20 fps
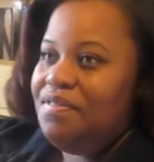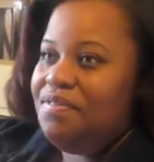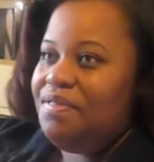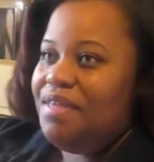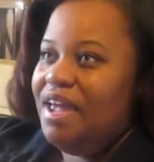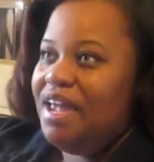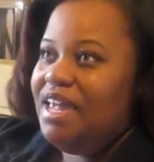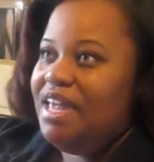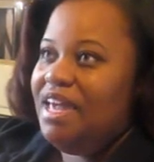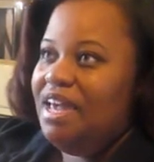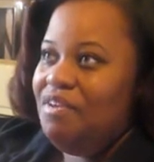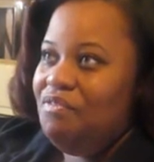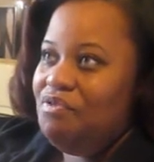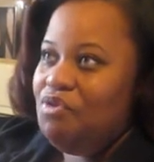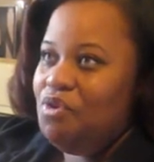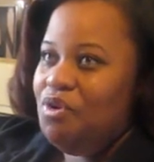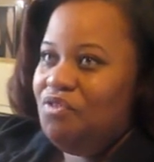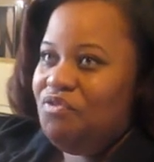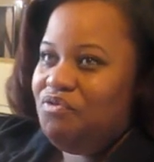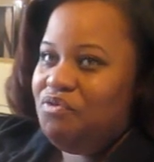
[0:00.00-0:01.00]
they give
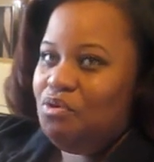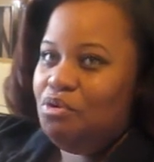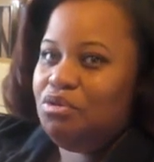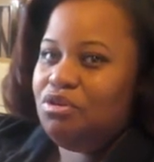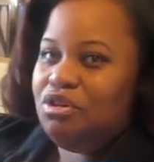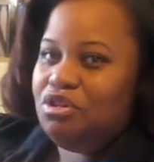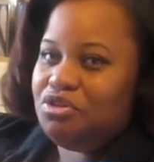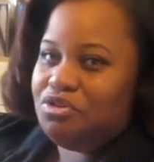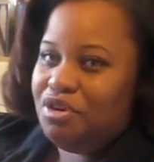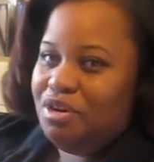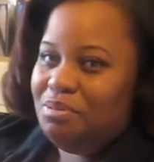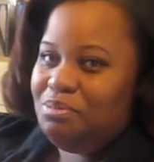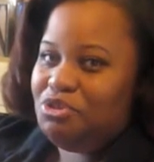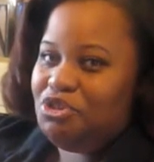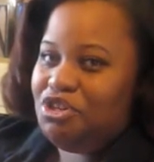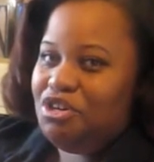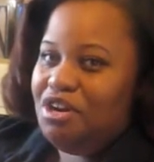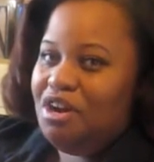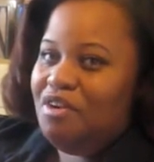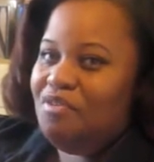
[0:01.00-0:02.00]
you a full
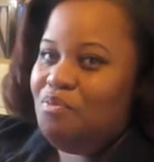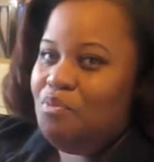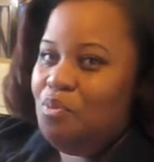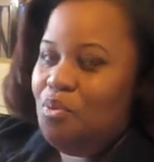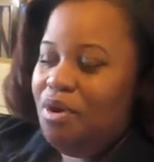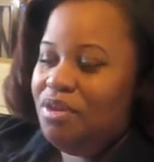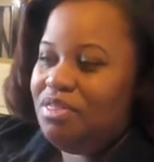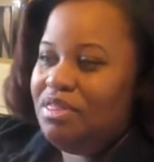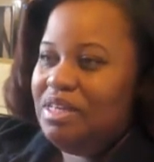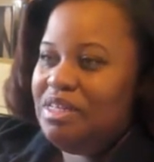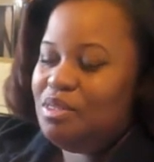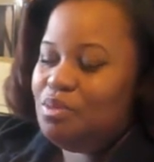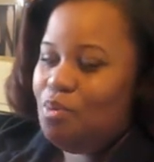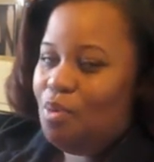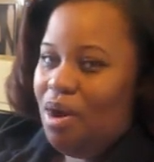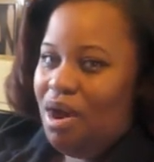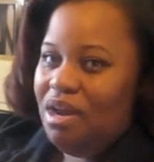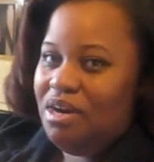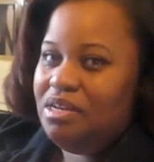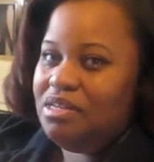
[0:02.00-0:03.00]
description of what this
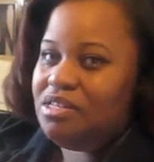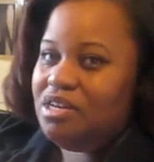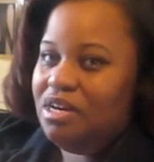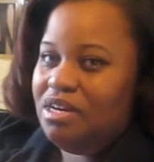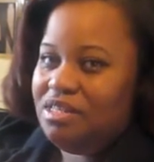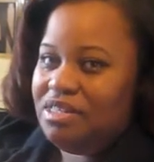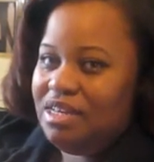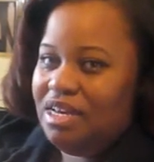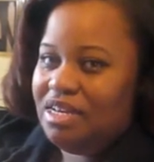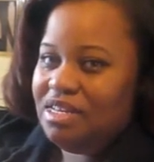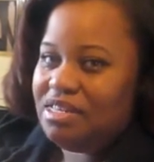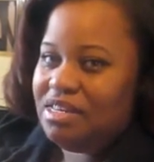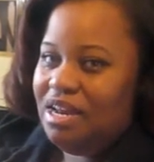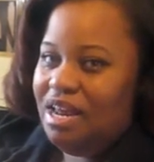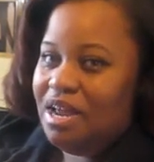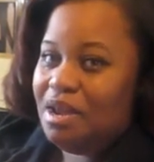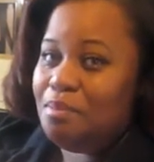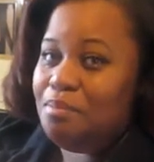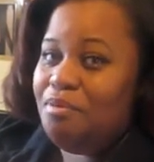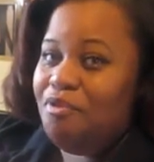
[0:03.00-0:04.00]
wine is going to taste
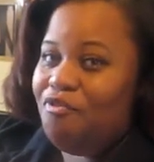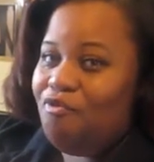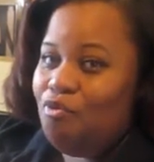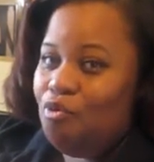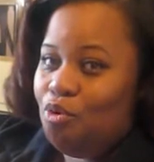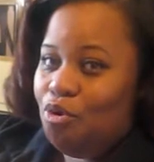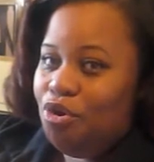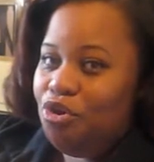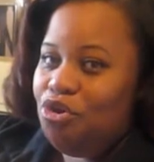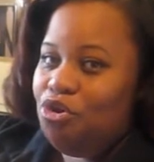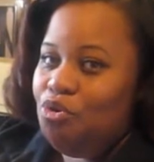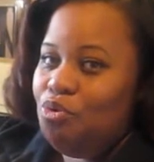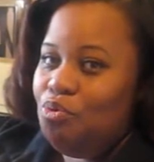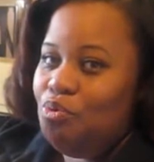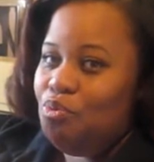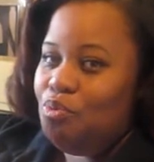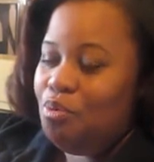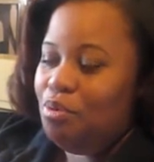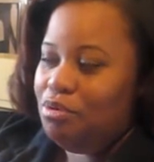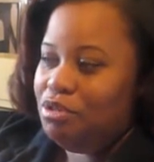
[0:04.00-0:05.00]
like before you
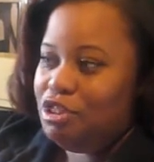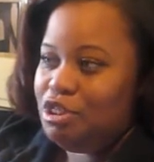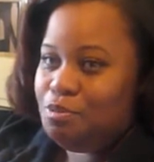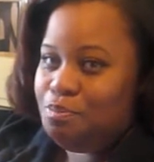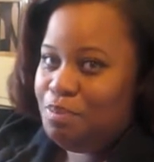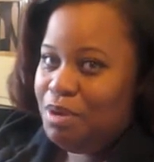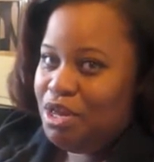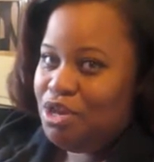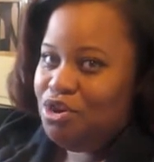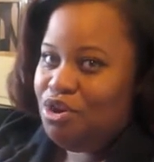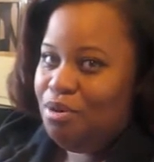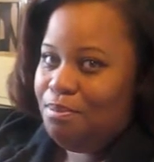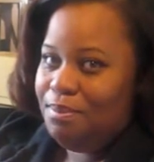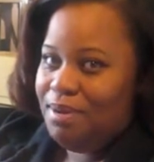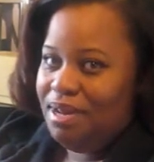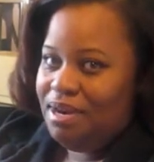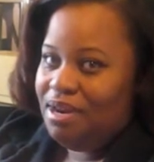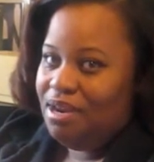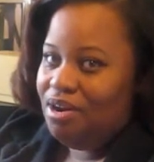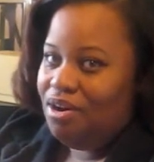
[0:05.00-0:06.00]
spend your
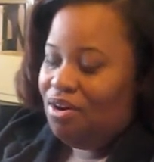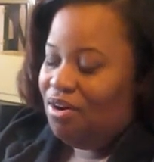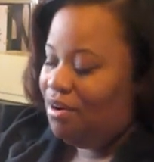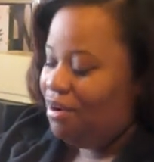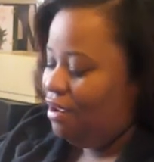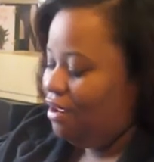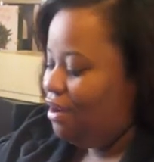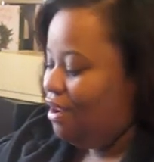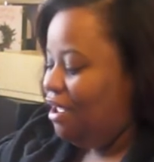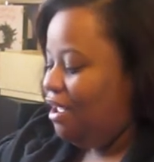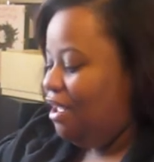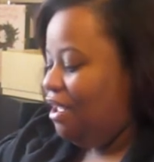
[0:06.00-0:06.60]
money on it.